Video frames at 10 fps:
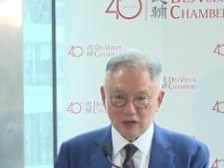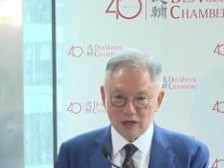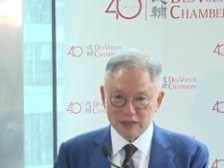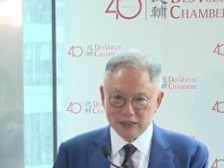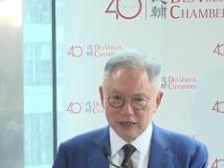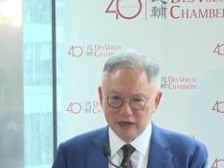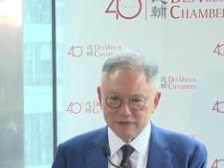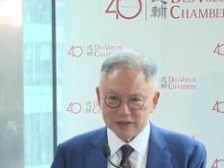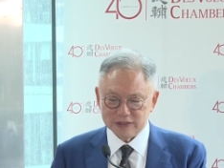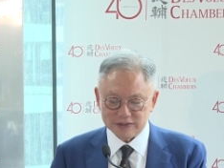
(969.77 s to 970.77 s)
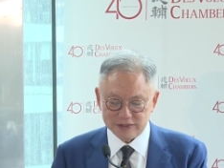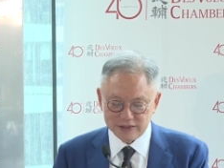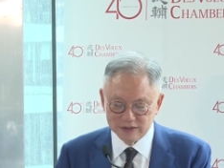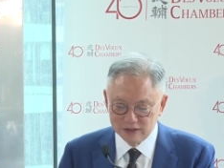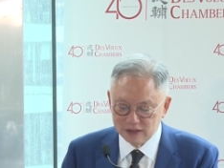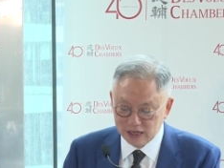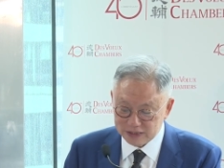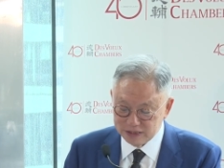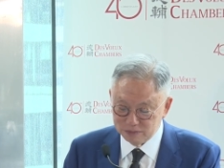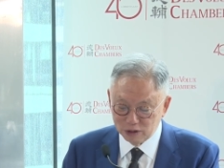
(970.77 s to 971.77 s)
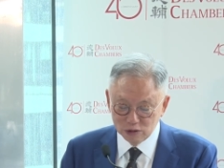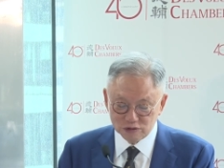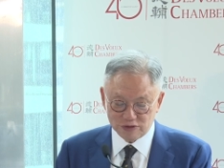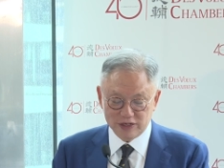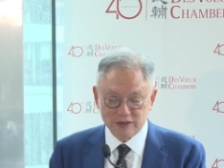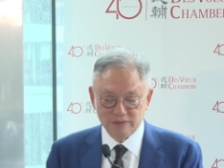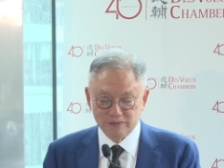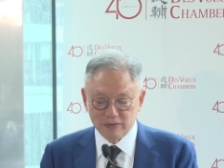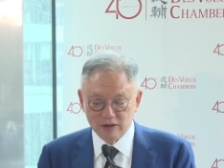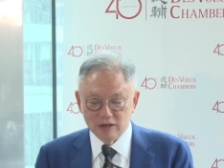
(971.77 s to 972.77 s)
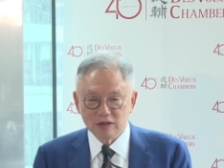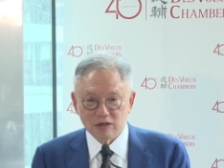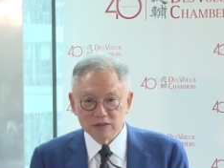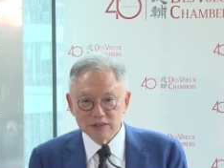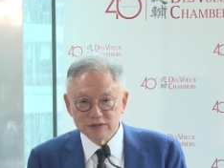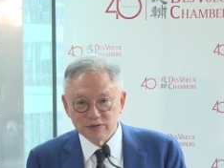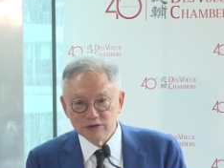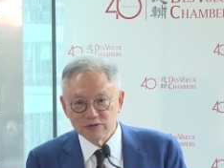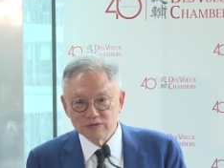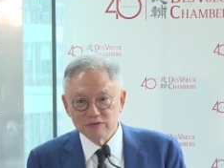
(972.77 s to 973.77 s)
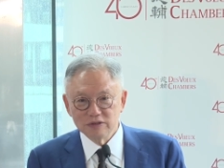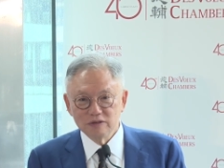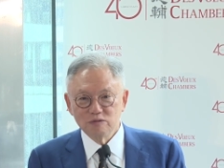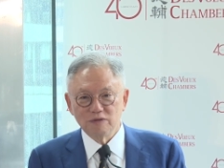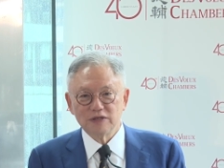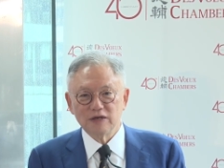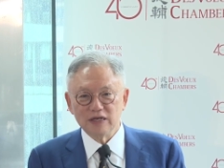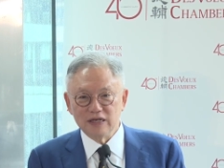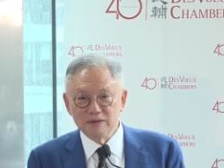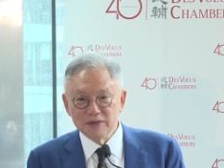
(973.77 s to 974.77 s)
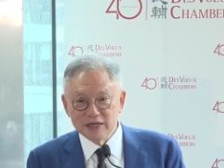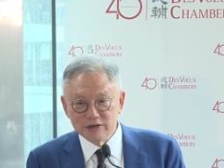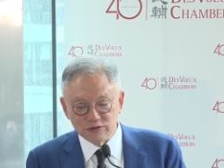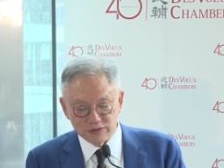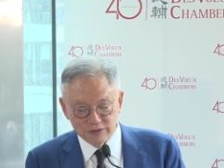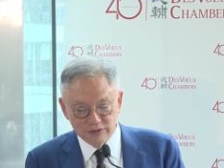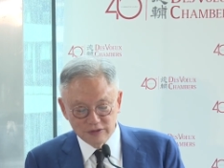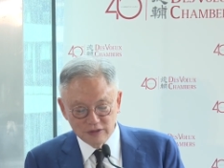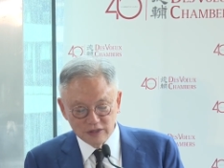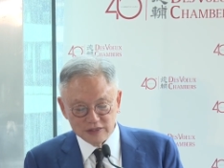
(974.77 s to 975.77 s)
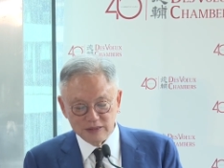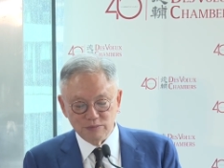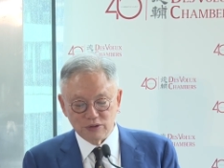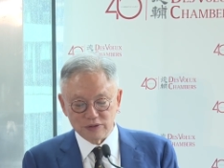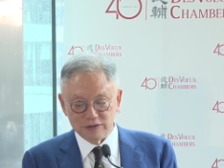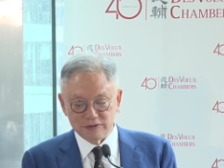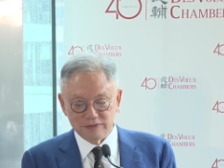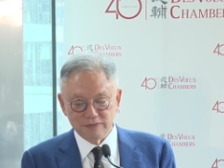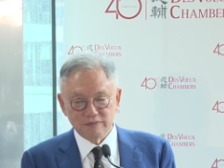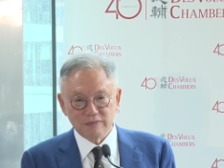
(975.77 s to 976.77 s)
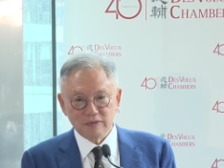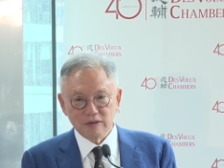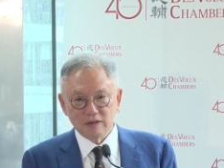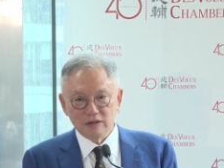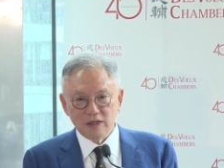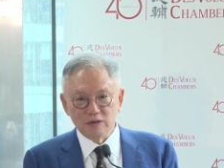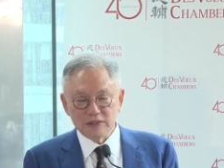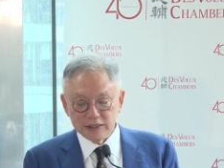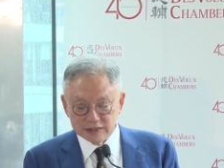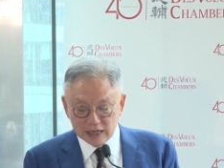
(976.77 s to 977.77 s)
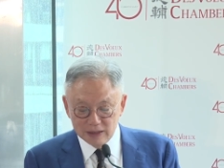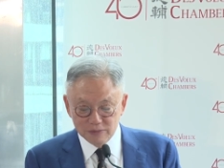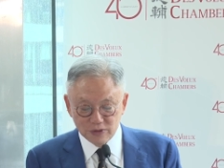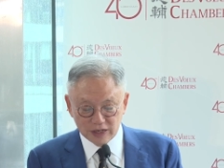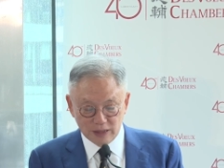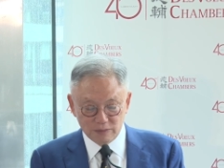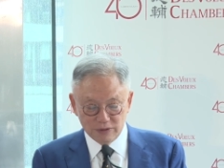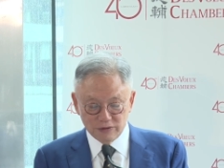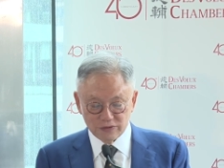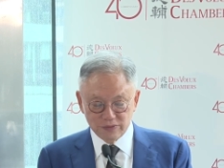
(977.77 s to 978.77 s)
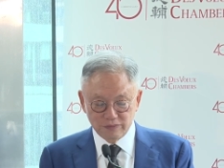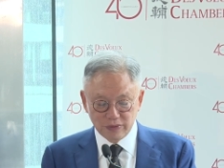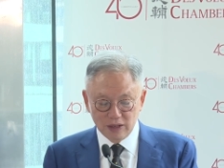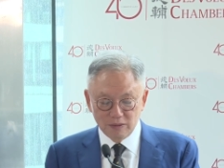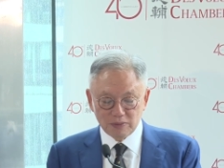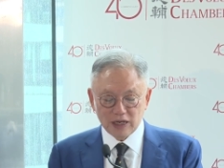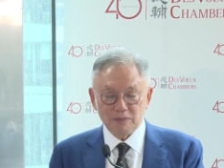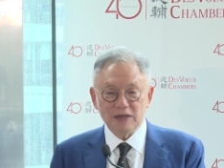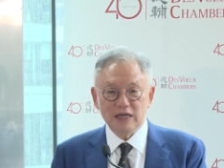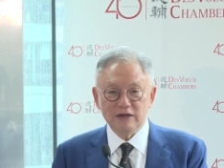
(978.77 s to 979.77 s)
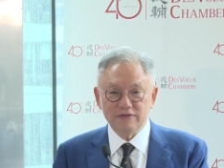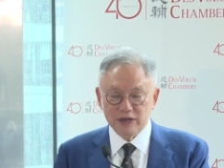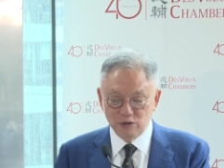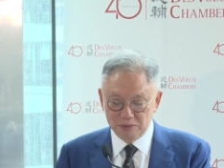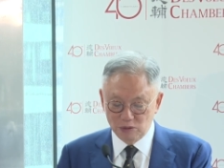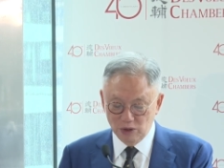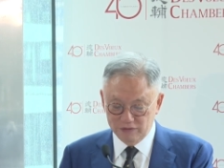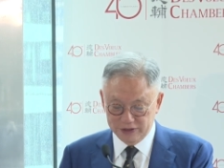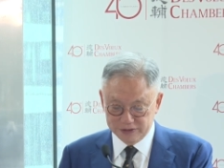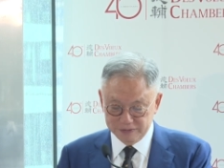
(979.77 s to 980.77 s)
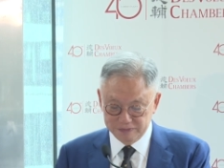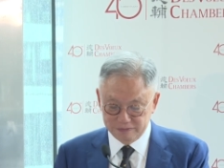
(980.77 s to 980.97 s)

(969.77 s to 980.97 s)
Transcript: I think in advocacy, as in poetry, concentration without elimination is important. It will take time to accomplish, but I believe it will be worth it.